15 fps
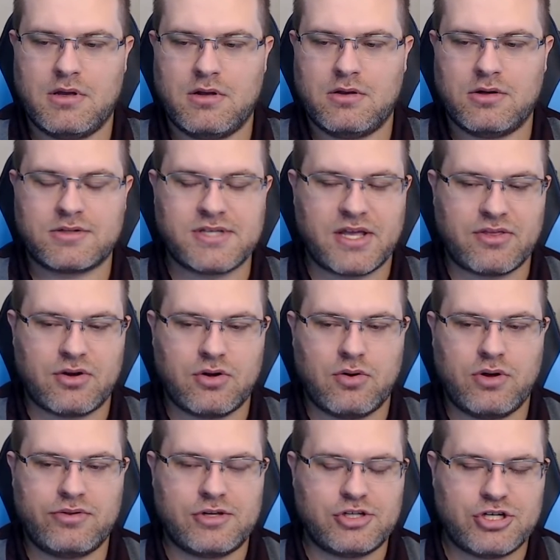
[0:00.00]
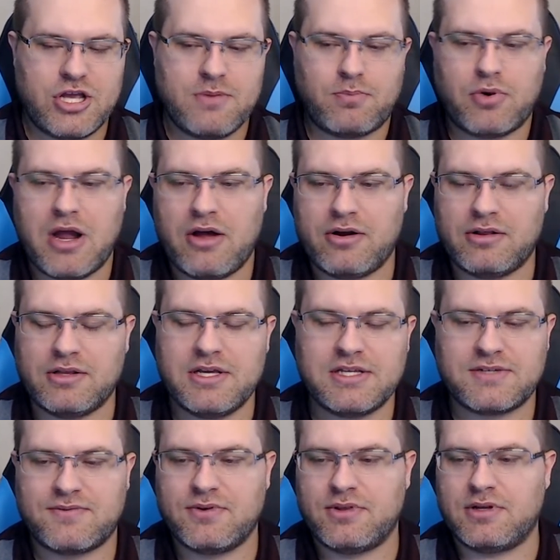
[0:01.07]
Looks like they're going the cheap route, at
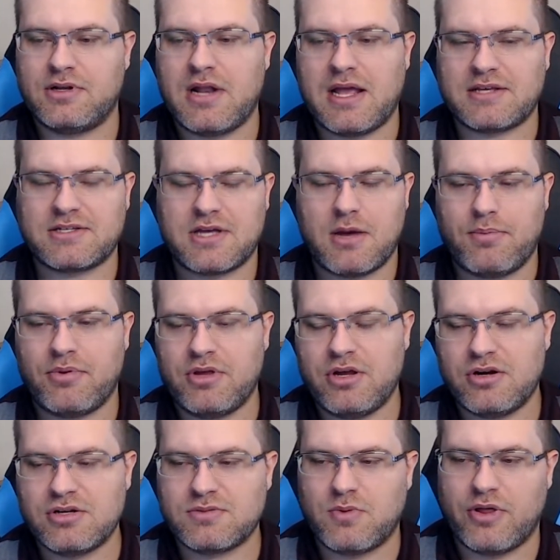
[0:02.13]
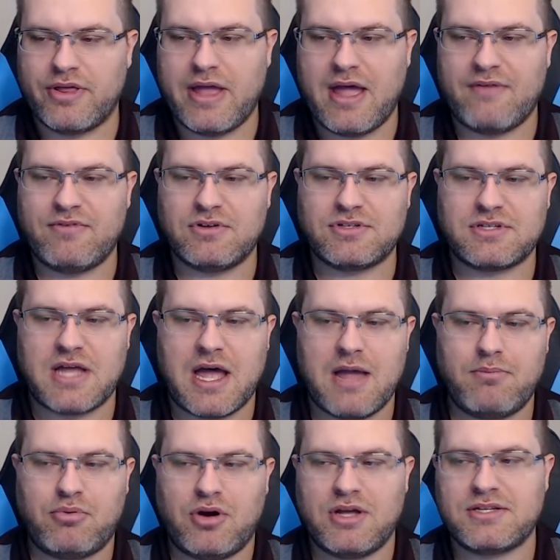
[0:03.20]
least for the next couple of years, while they have those
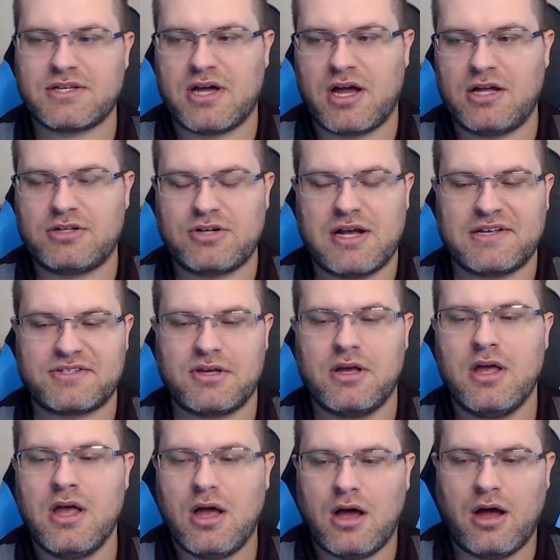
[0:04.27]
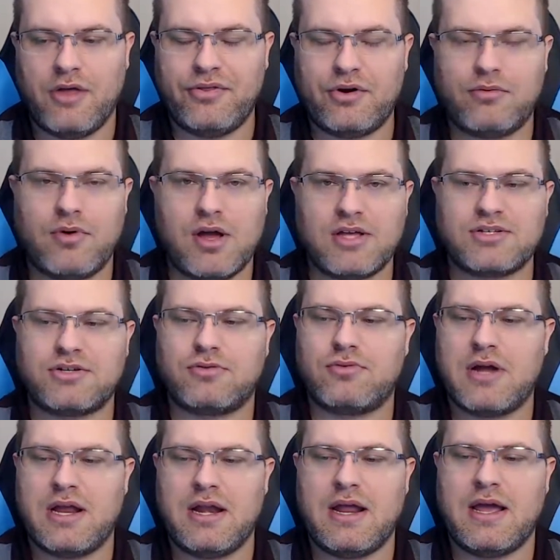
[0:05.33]
high-priced contracts on their roster
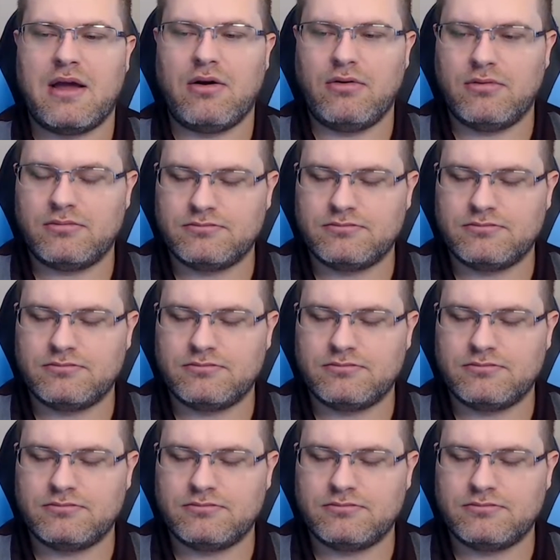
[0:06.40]
right now.